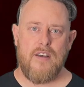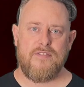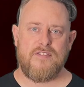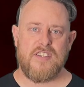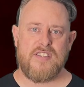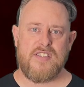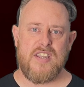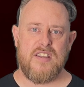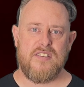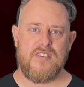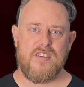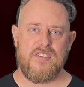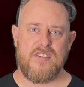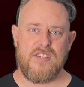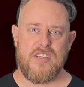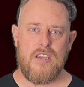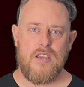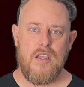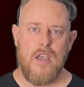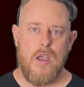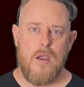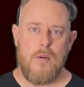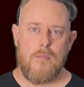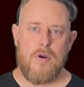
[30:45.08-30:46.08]
After
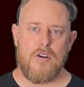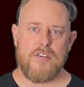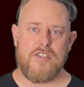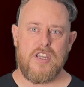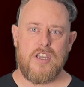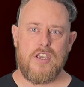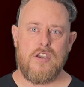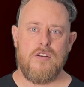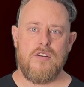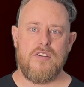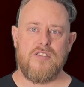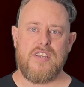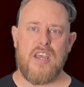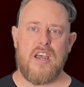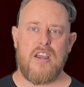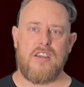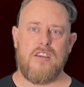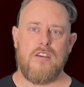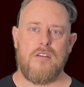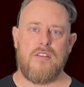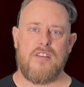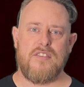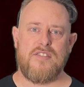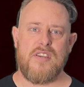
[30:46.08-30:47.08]
sentencing, prosecutors
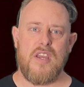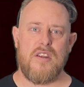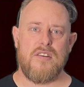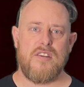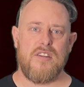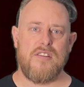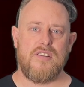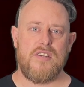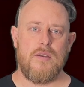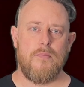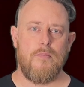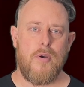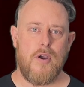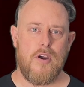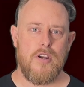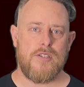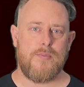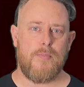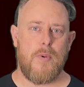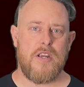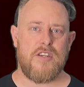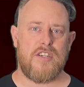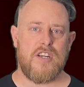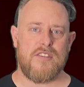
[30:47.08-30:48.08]
argued the sentence
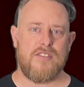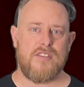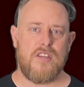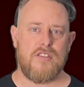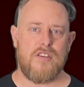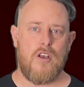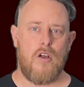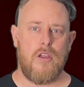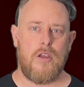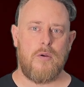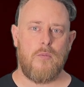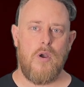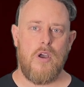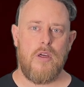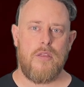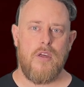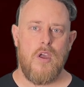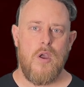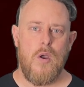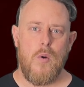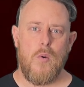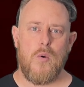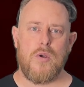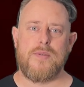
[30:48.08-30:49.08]
imposed by Justice
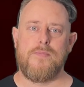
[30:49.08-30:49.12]
Hollingworth